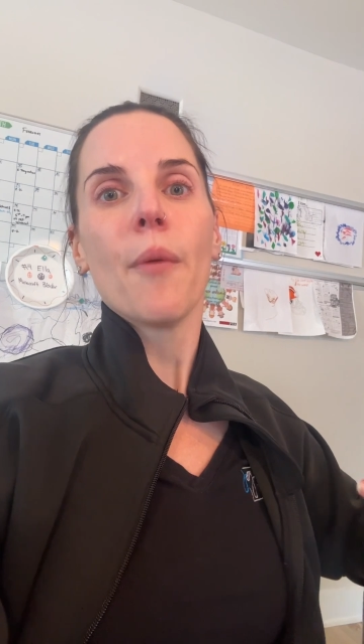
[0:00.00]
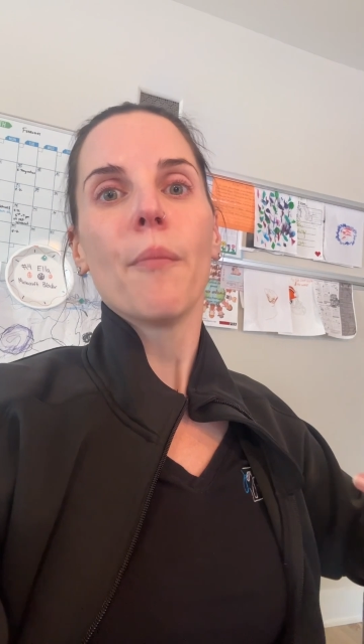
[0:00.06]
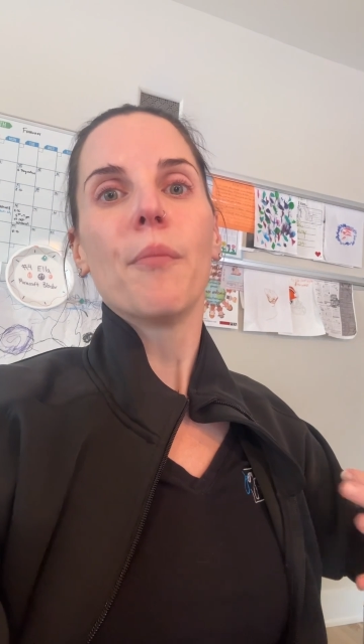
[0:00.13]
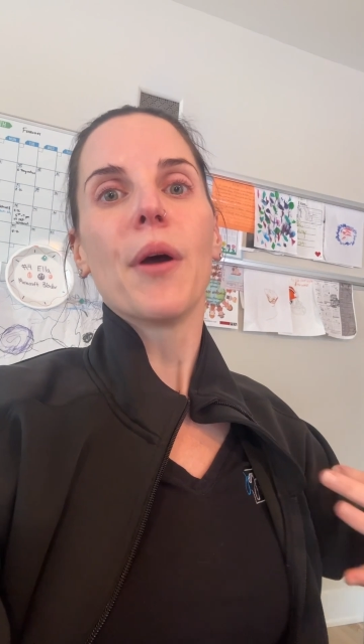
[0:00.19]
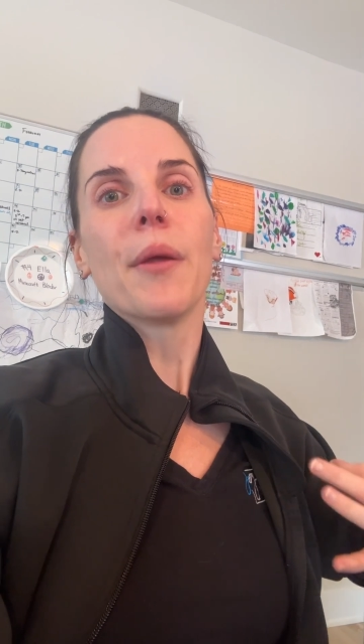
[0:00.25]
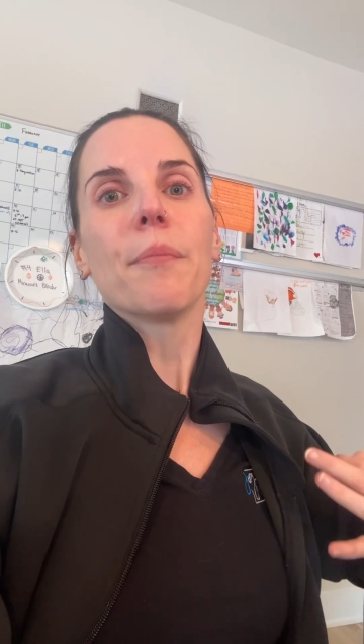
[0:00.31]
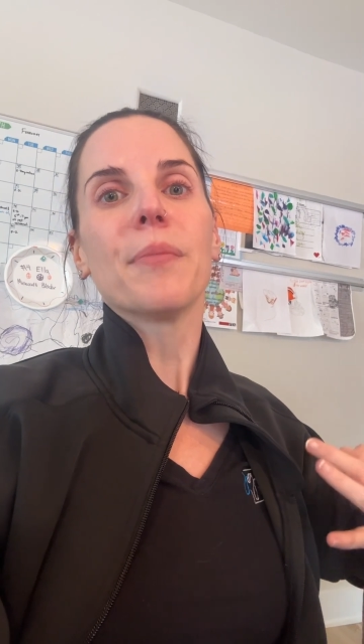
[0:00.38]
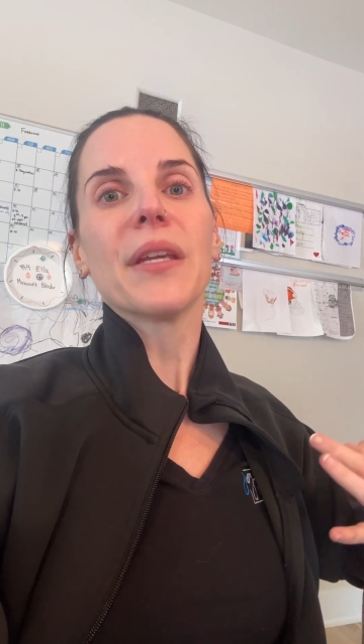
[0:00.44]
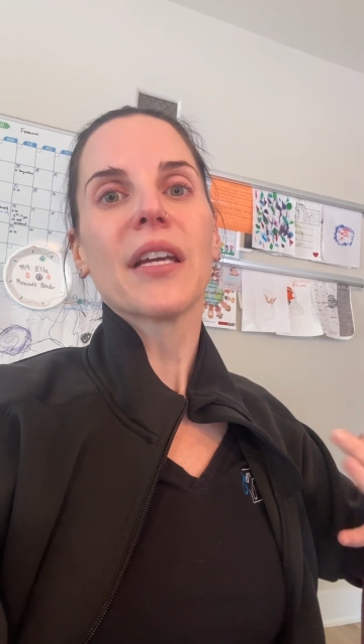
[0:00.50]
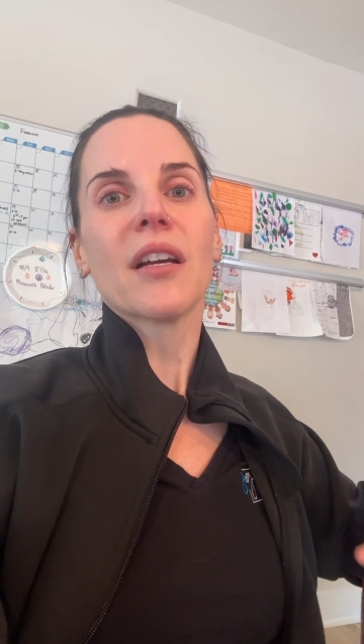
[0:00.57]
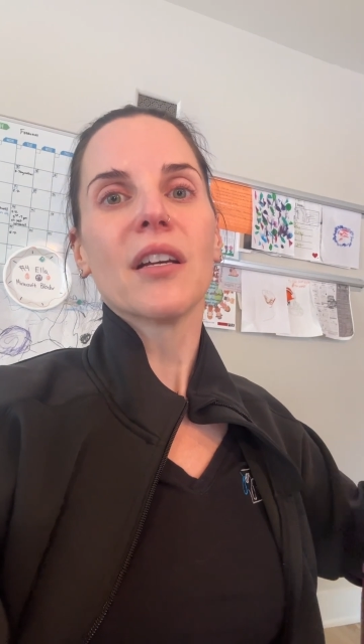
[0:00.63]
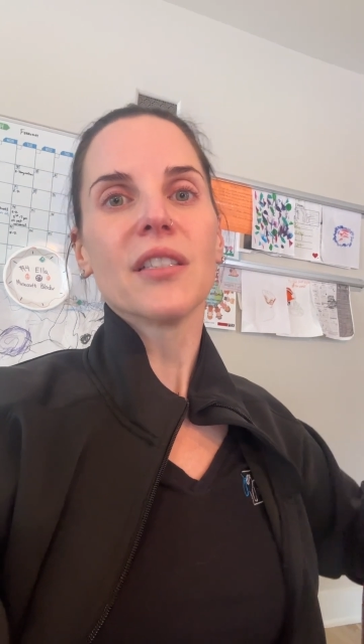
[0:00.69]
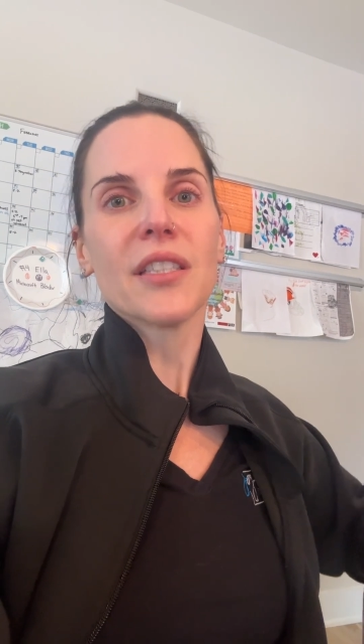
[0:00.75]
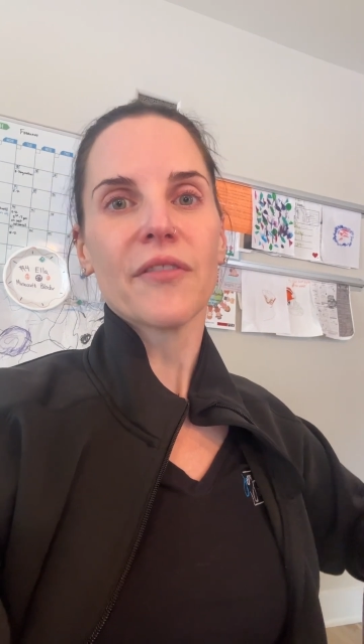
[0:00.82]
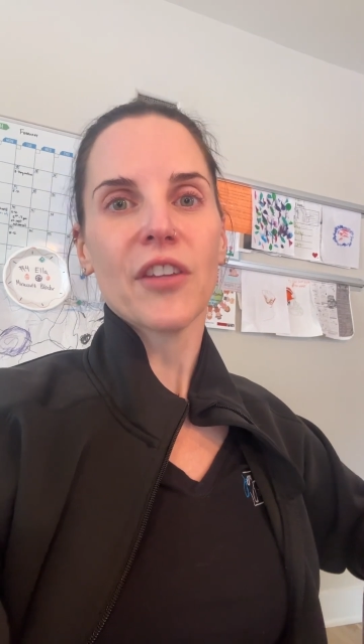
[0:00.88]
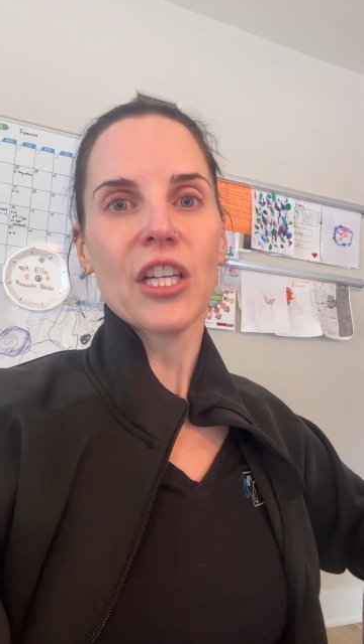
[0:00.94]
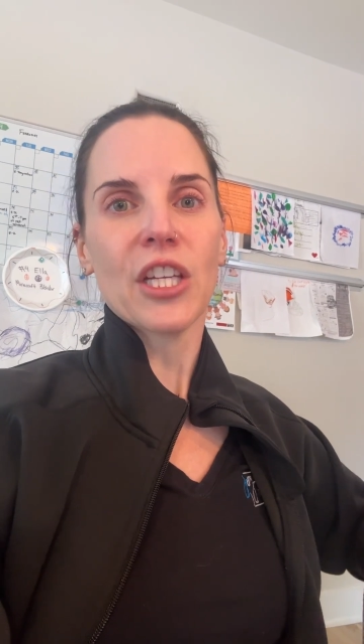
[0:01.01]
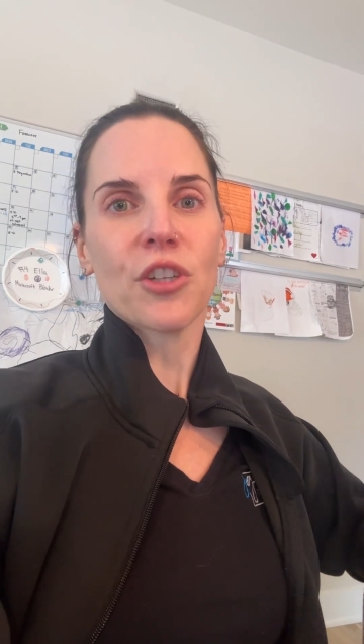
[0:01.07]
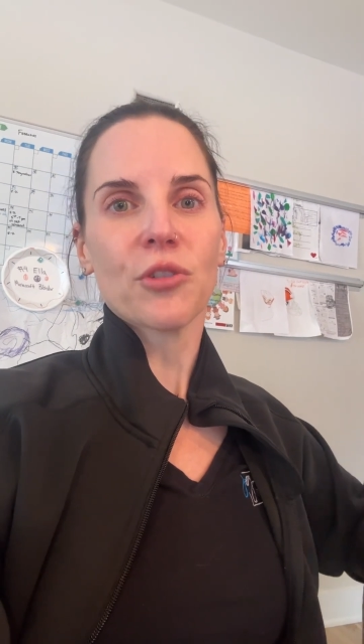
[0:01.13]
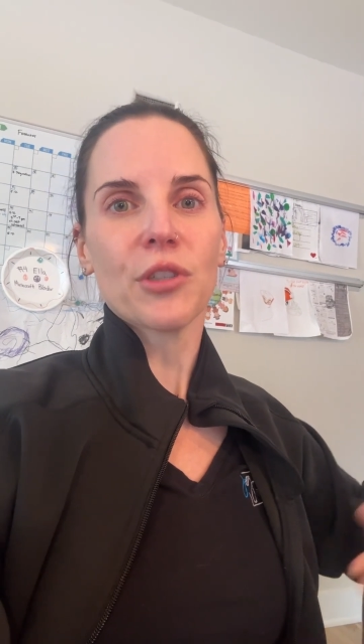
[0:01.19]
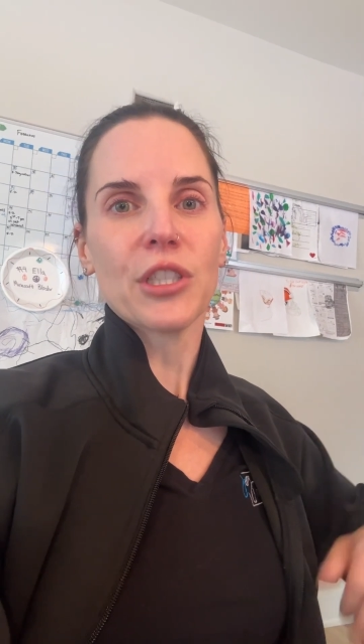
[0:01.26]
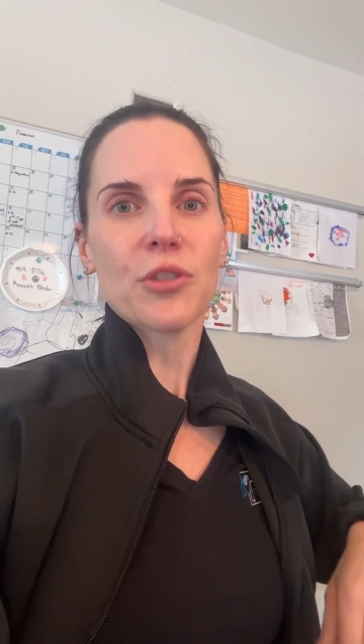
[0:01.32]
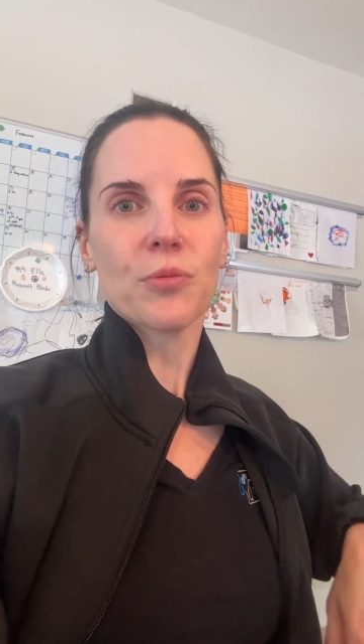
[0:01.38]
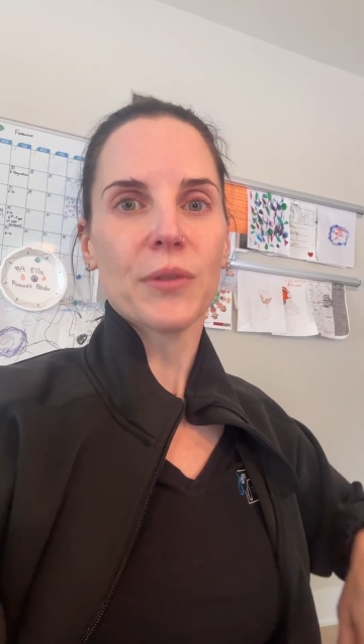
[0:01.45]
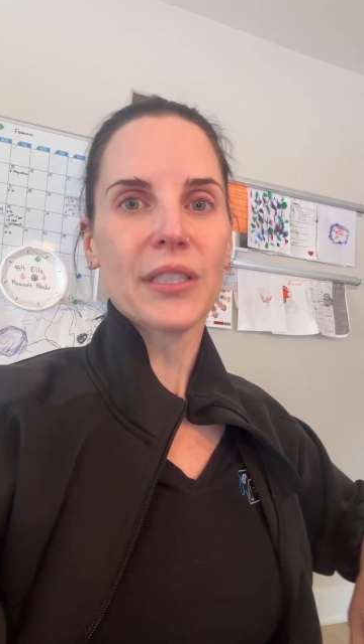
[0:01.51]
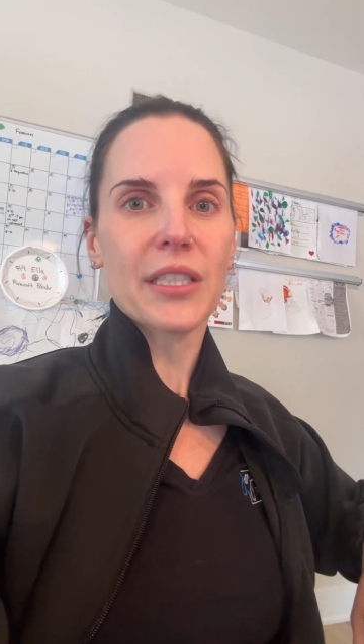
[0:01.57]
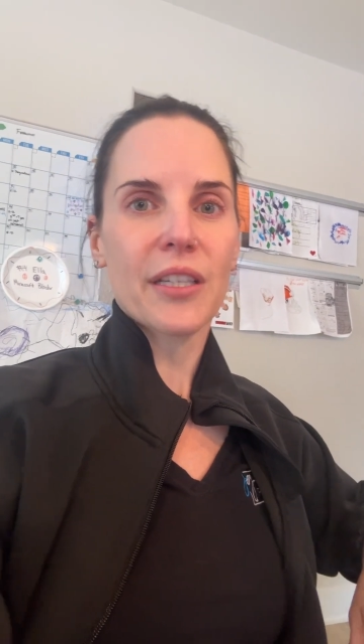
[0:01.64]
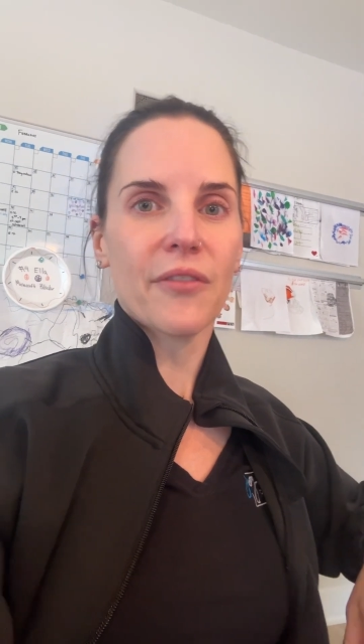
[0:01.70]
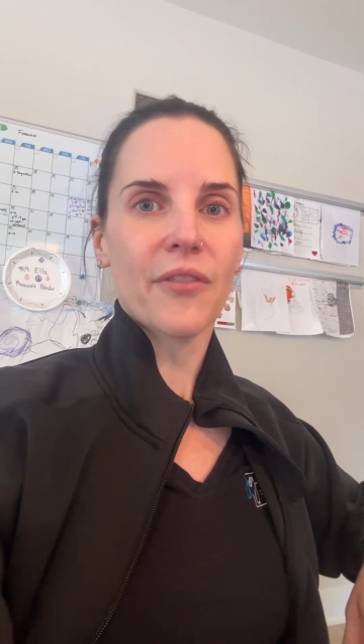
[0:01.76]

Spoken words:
but because of the increased risk